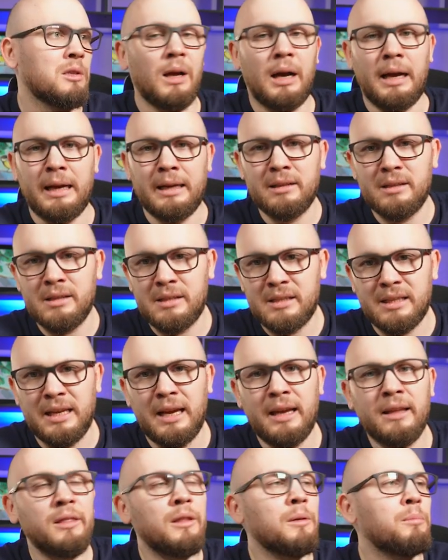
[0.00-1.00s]
I
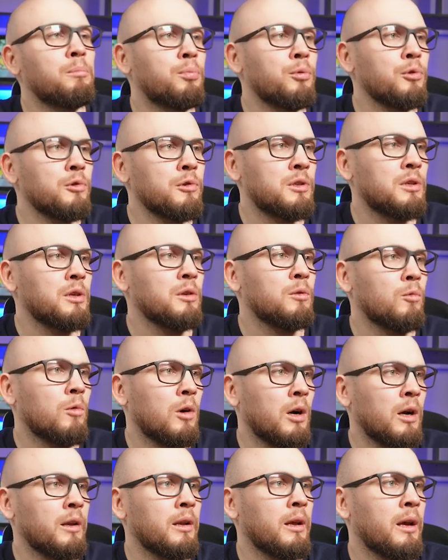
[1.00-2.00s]
understand the boosted
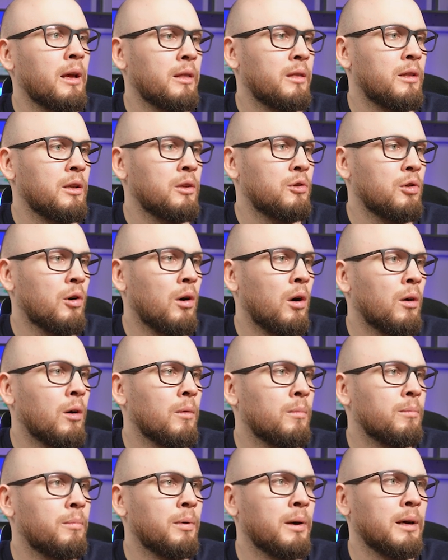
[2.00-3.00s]
one at the
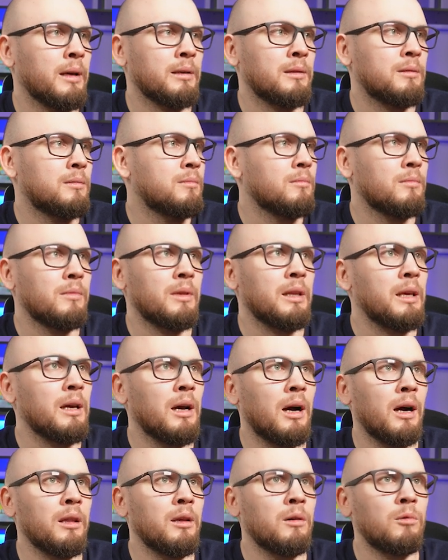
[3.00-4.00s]
top, but The
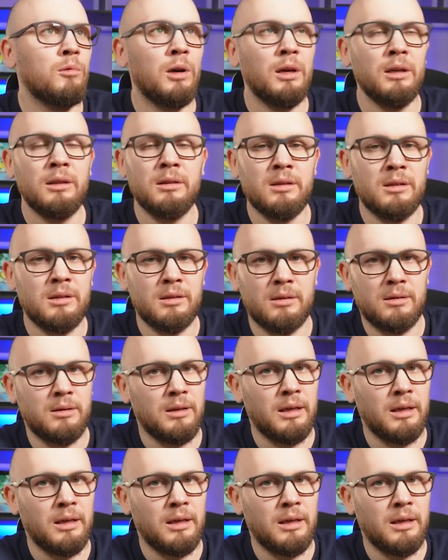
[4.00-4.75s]
other ones,